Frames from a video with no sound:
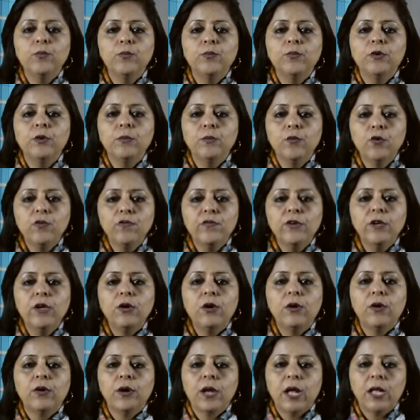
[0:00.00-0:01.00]
removal
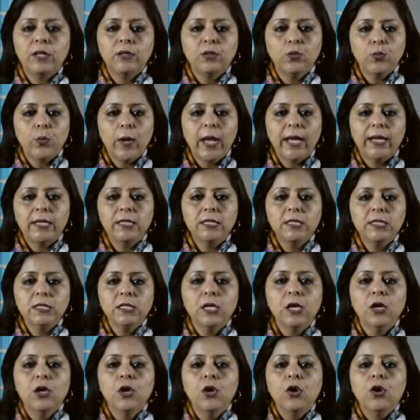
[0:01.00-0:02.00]
or otherwise
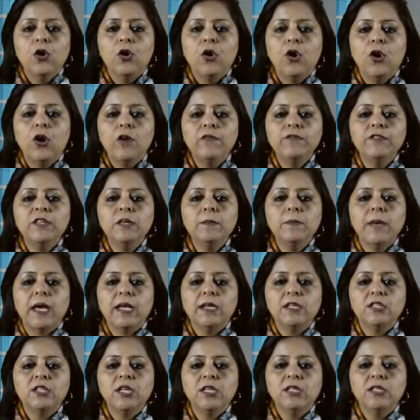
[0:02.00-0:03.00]
of the
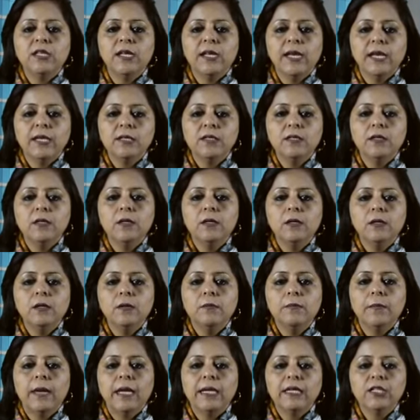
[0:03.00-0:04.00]
managing director,
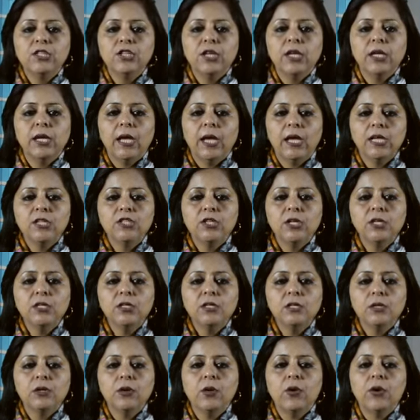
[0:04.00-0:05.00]
managing
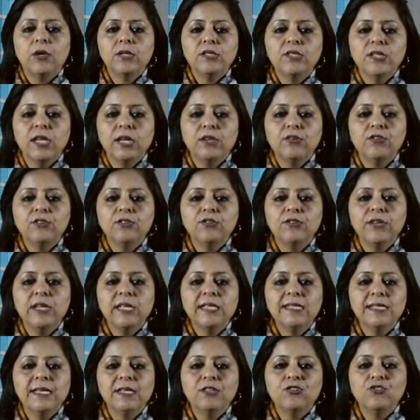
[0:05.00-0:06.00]
agent or
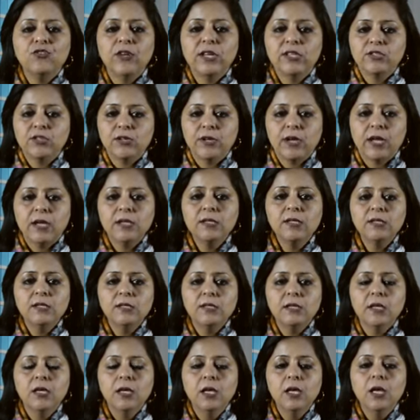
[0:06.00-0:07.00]
secretaries and treasurers,
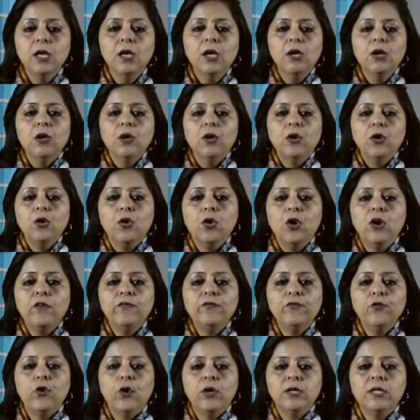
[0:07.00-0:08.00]

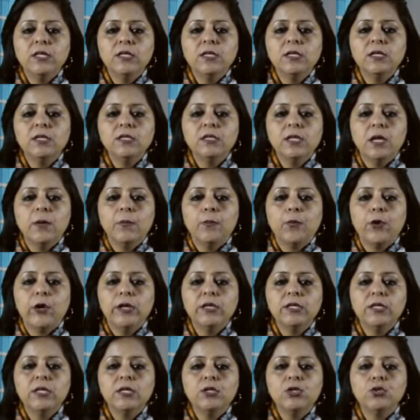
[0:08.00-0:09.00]
of auditors
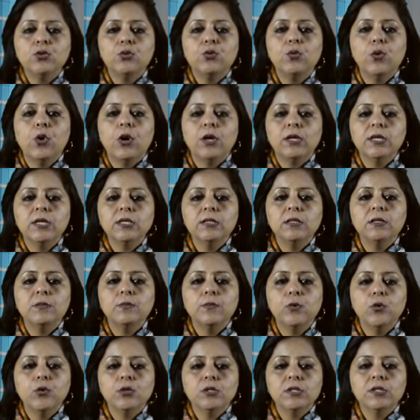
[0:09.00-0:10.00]
appointed to audit the
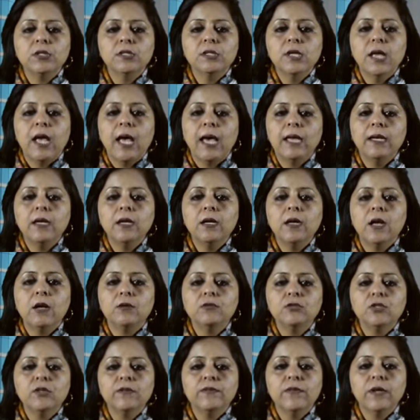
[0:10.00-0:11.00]
books and
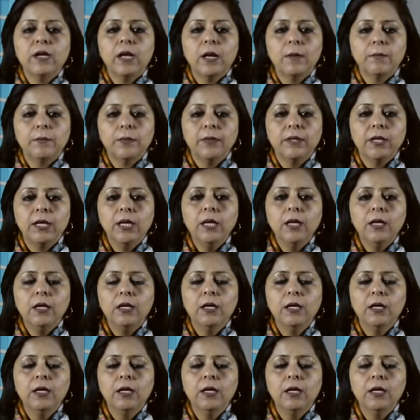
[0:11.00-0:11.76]
accounts of the company,